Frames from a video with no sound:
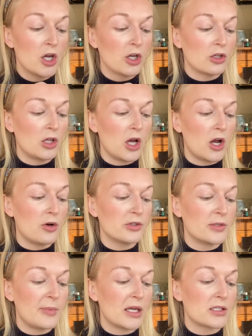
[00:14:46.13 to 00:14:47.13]
glow
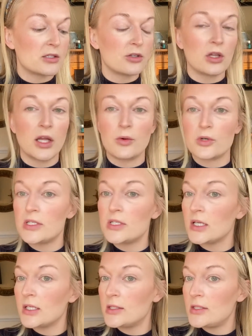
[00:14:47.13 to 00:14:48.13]
to make us look like we're
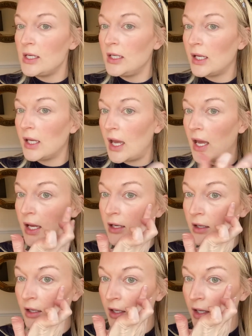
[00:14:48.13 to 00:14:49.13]
16 again,